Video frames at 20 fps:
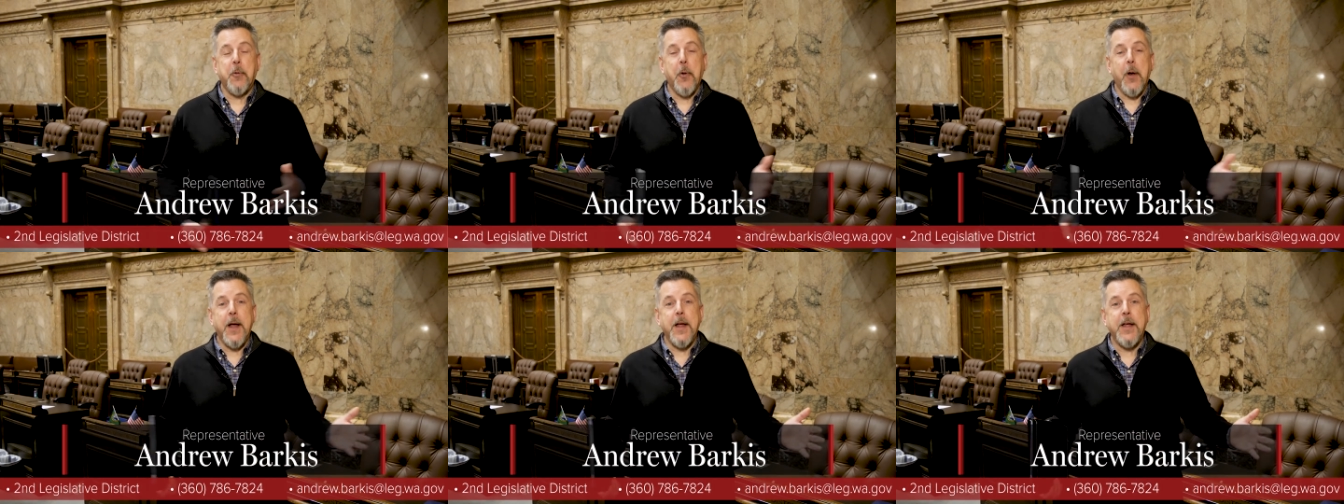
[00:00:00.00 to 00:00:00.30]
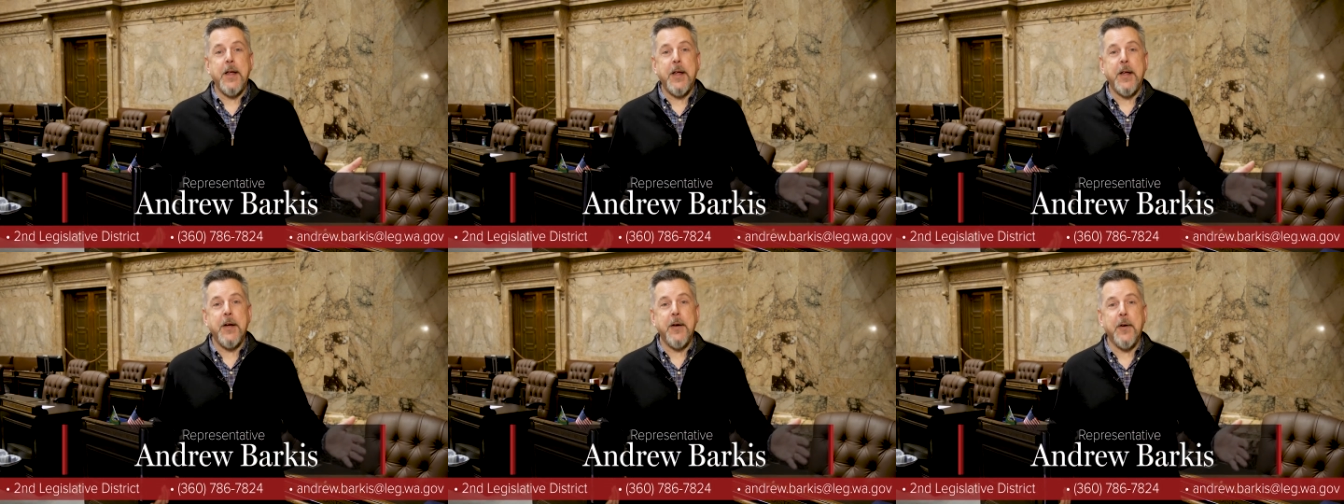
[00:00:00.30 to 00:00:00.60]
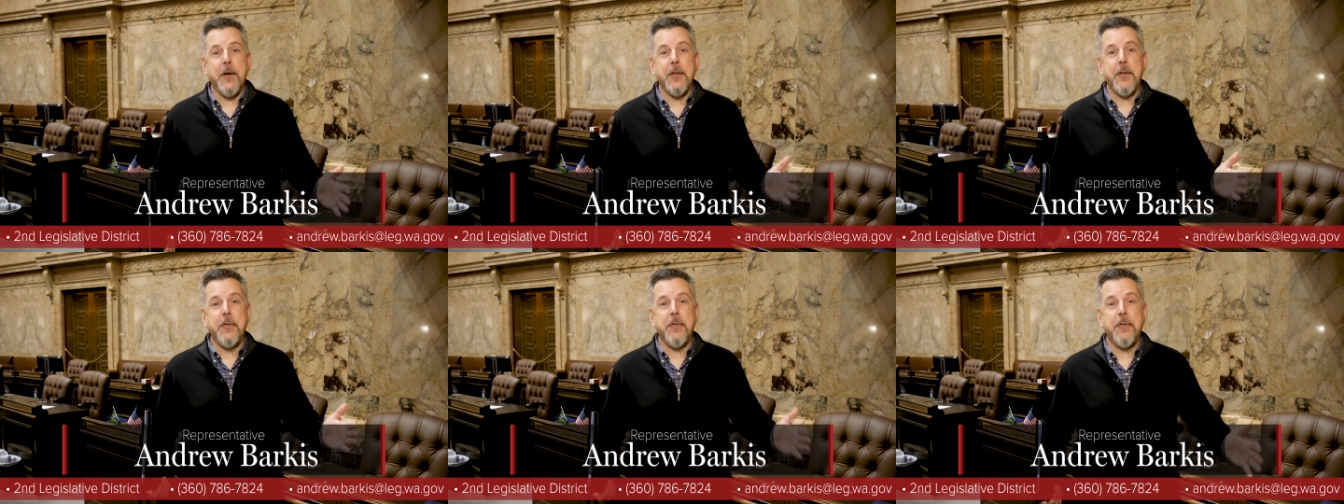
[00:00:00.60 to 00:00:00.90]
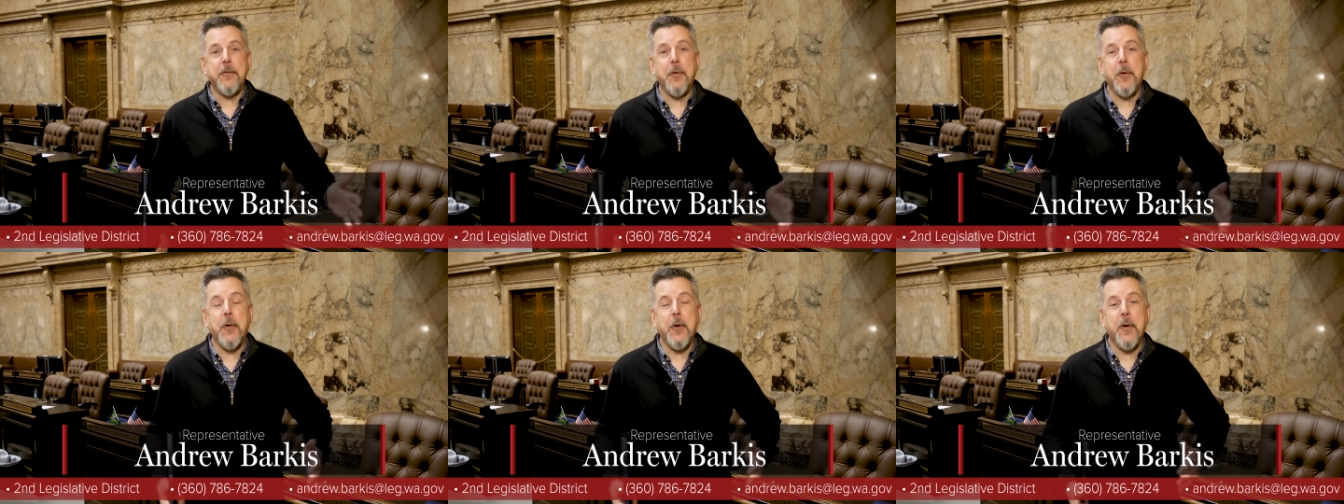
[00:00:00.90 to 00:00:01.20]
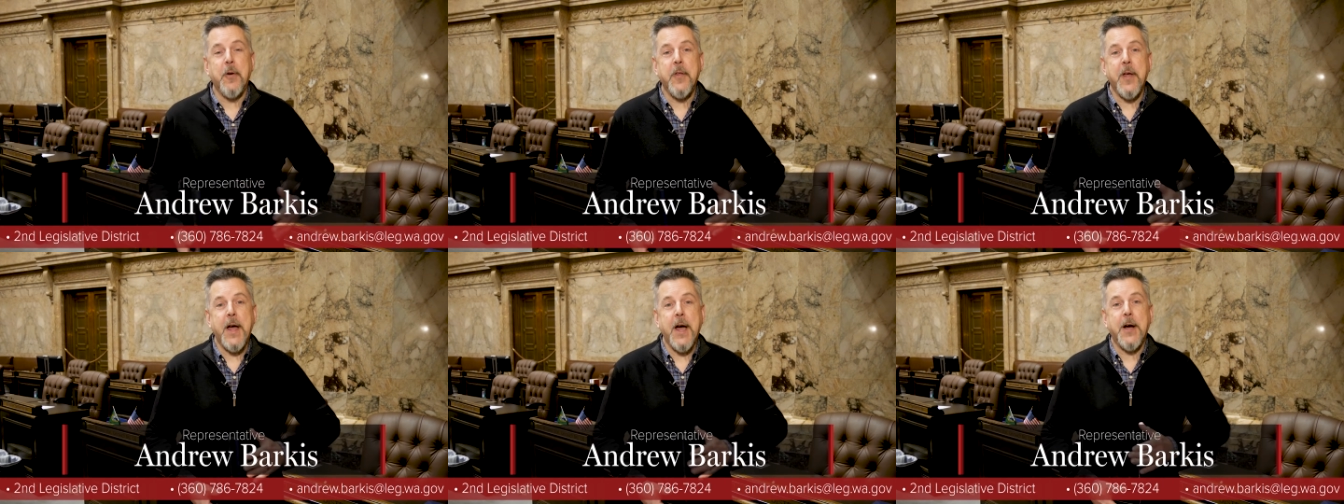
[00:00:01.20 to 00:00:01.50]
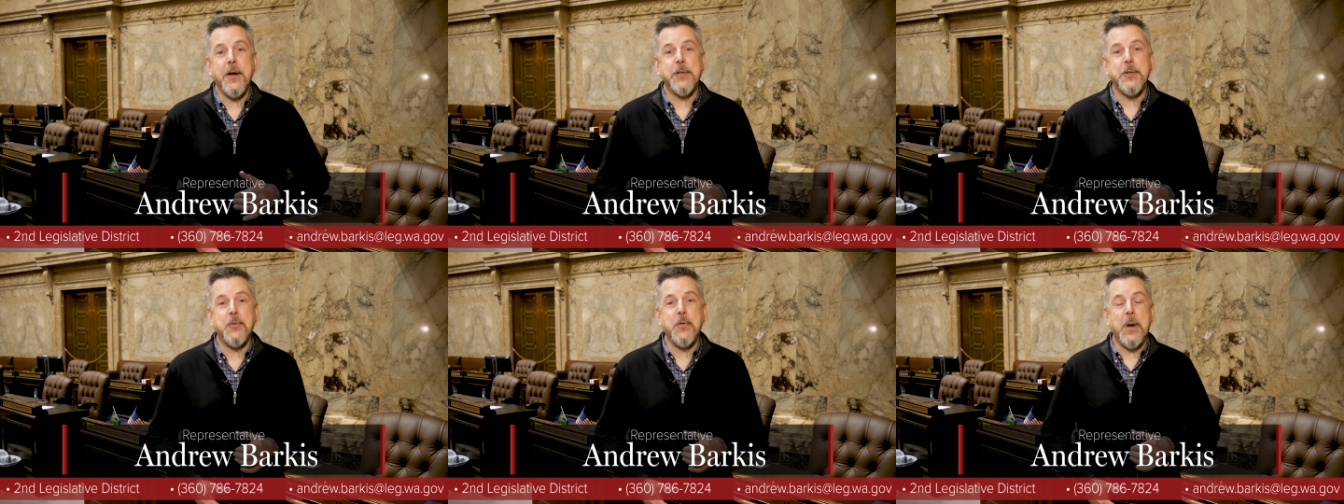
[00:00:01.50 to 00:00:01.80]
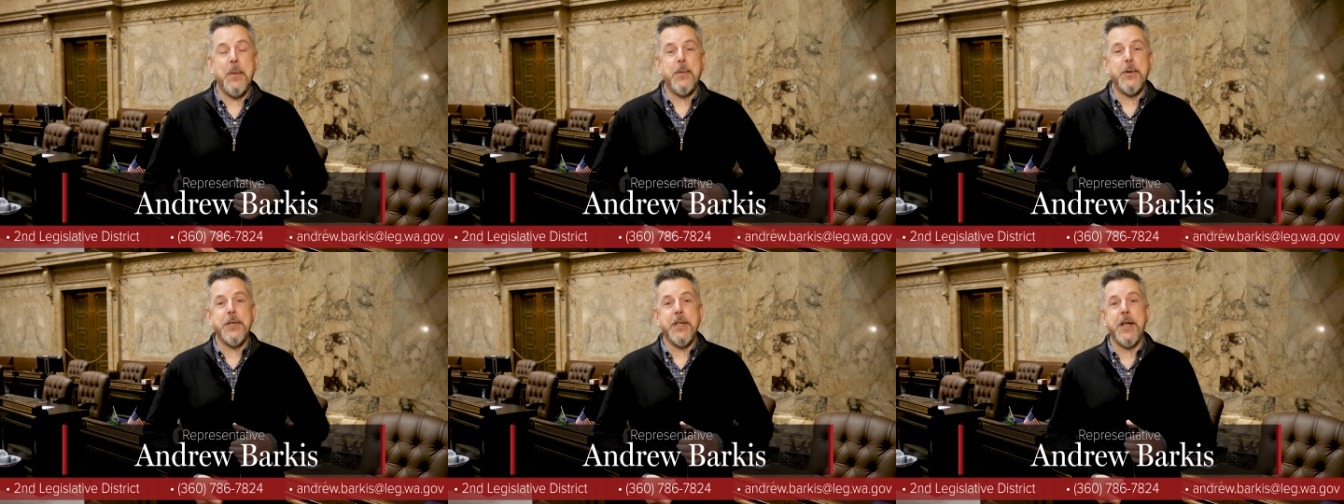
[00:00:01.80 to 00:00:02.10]
right here on the floor of the House of
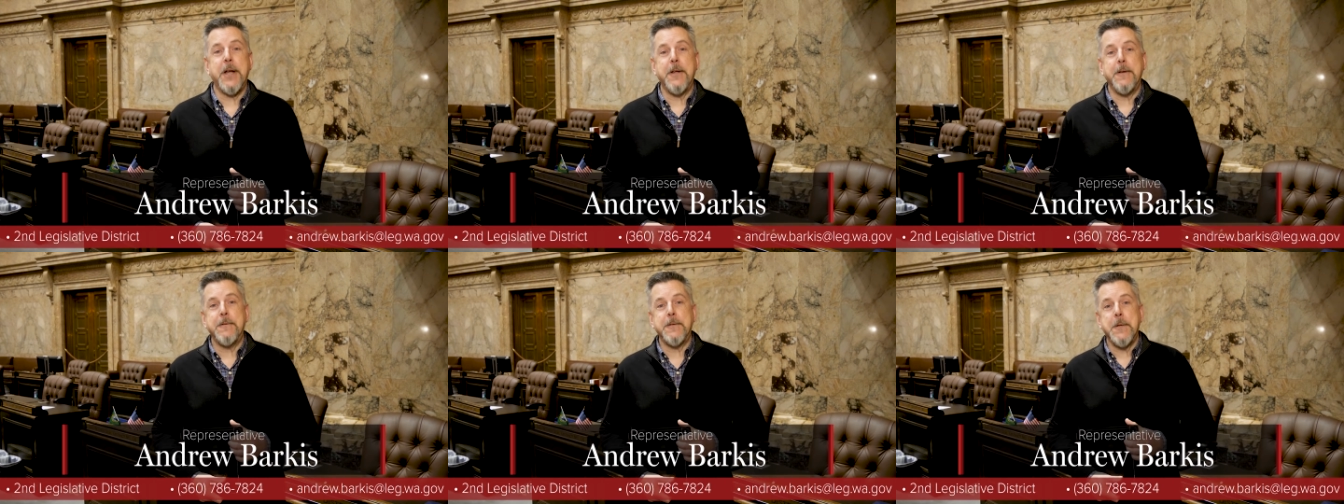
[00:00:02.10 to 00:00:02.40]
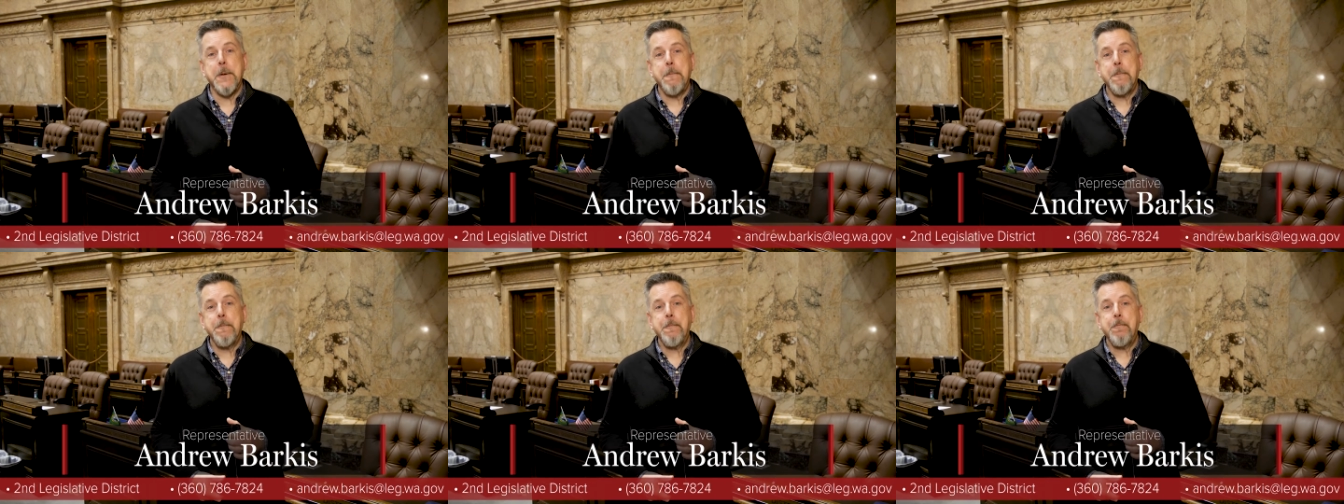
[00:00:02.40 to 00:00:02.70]
Representatives.